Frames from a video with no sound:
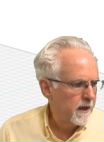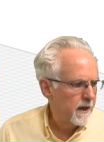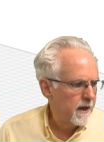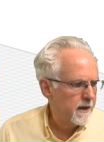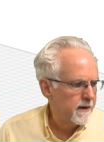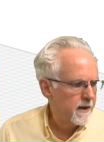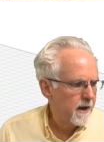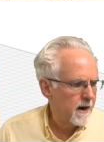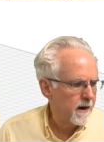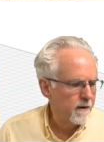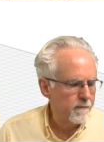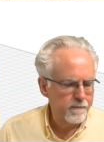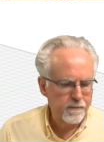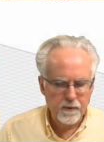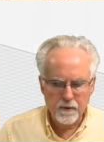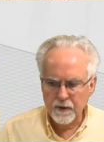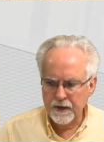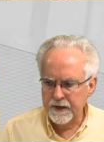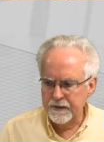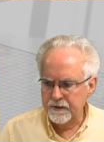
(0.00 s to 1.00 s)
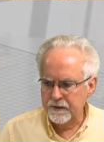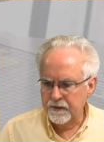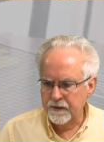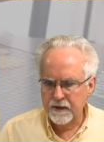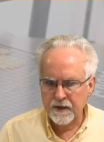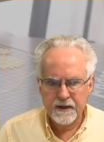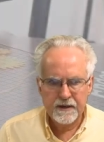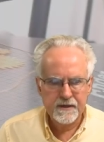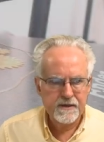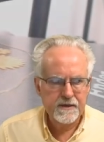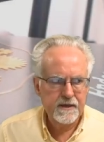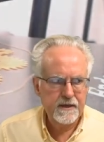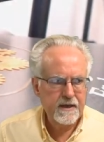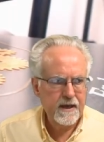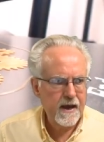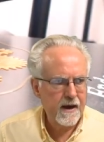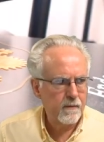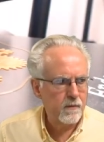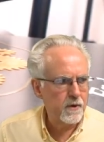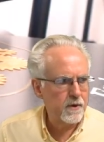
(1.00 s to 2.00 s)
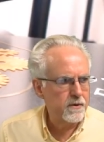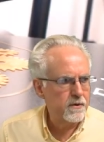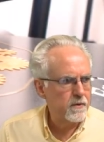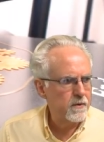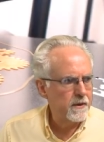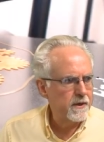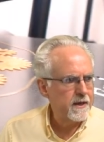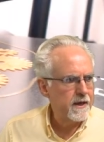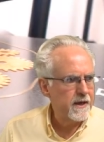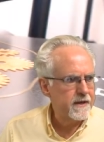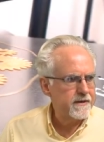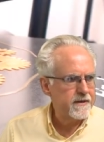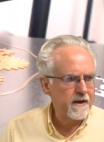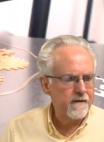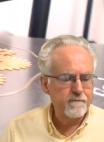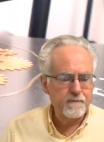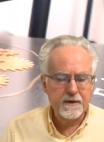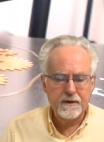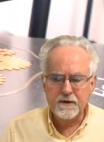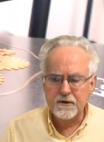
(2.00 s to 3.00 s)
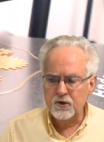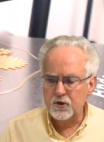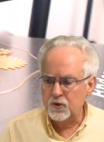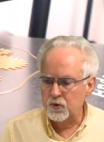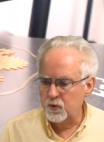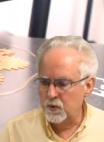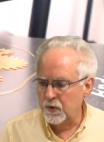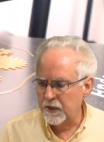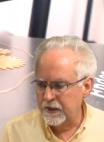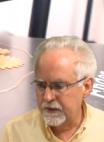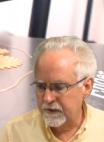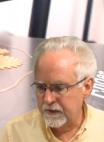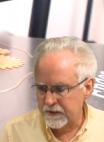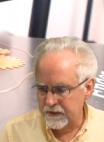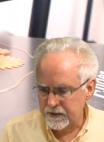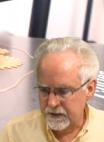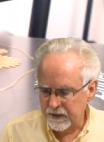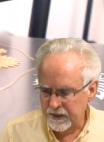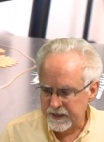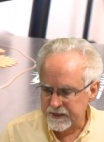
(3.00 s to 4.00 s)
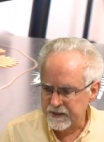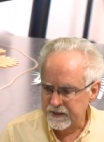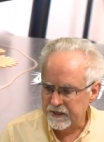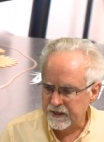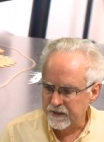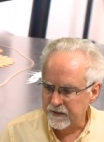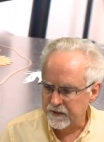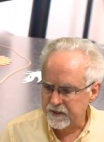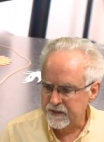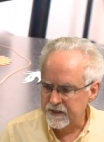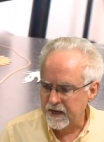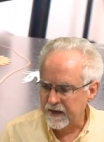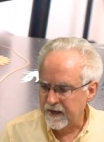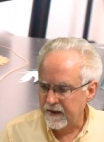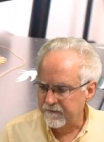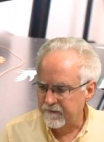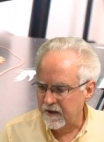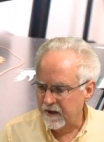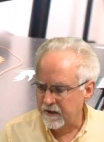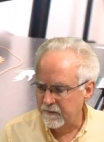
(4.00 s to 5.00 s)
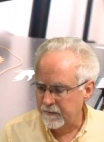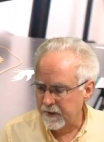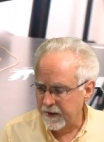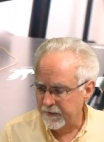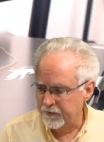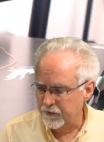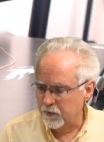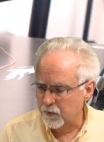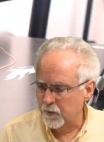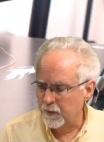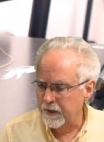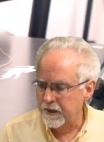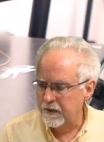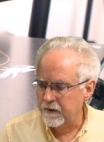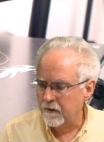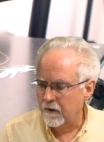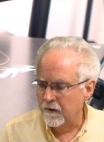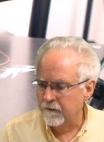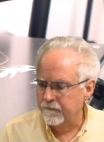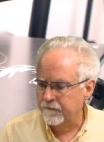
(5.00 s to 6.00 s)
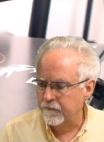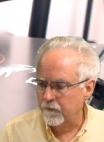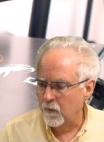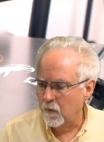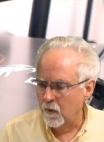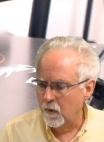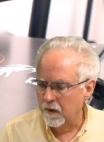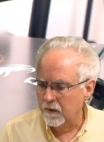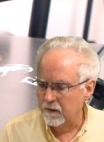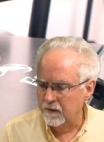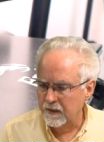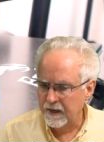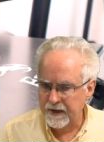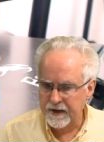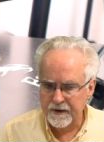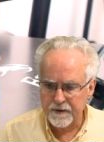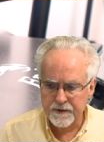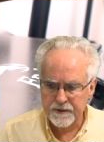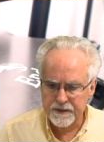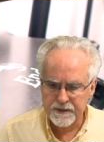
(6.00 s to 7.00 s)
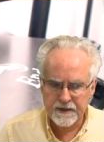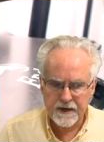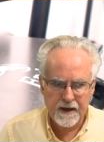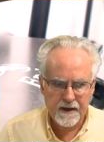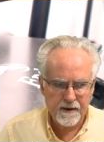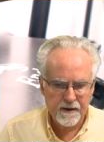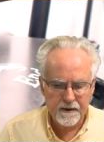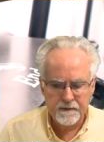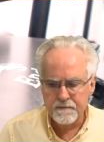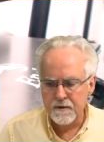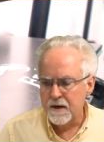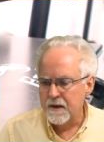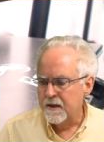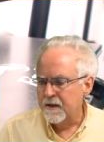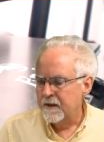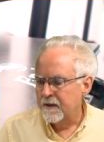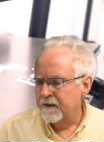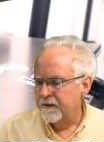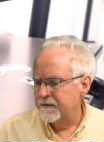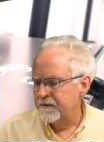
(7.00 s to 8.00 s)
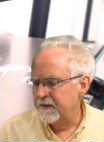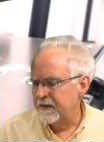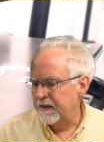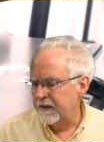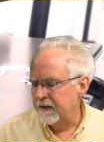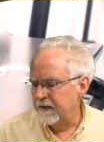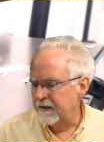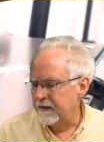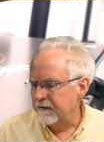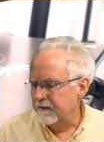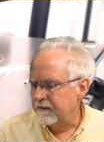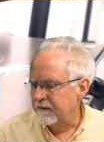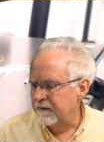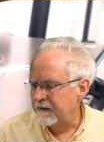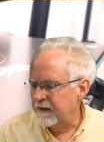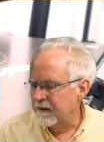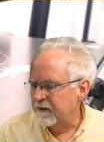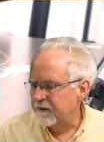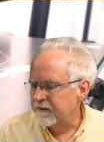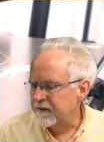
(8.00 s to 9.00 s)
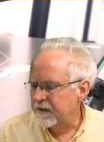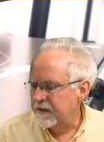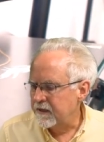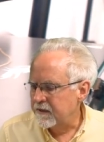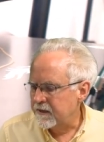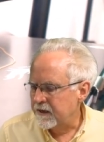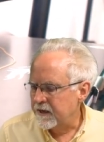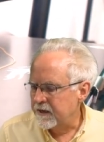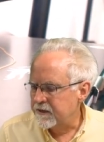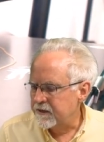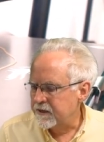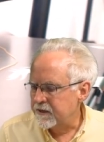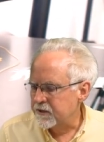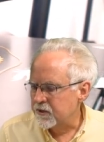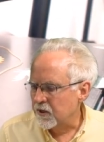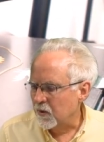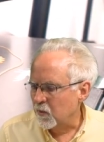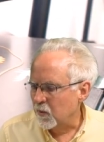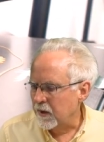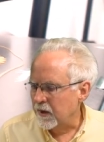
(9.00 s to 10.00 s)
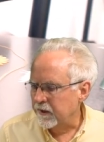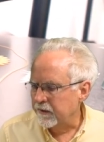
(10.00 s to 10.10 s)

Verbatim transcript: at our printer and see how we're doing. As I've been doing this lesson, it looks like I've got about three or four layers down. The gear teeth edges are well